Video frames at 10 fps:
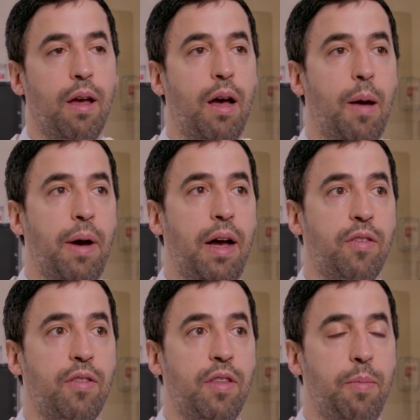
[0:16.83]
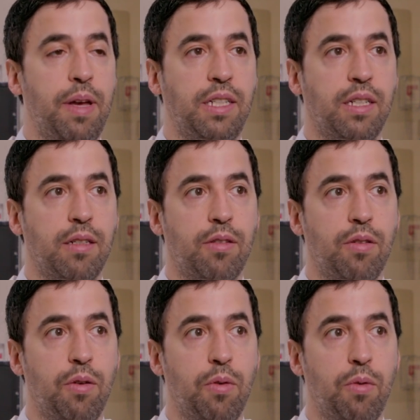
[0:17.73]
I also see
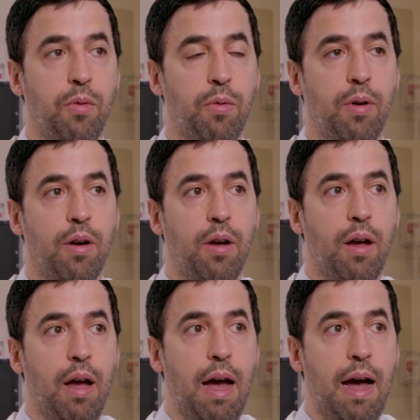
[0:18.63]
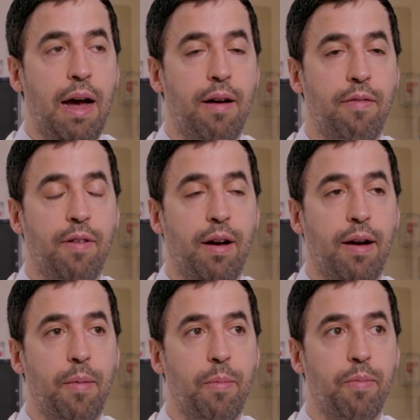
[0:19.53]
patients who have
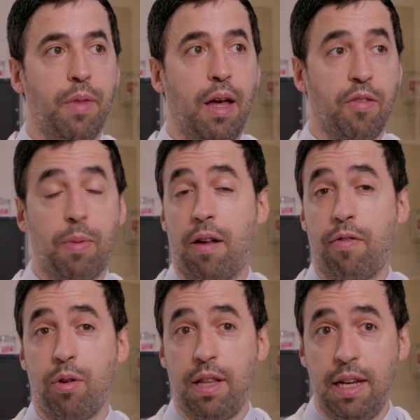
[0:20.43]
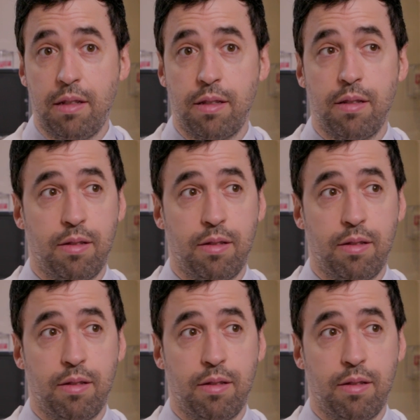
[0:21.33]
spinal fluid leaks.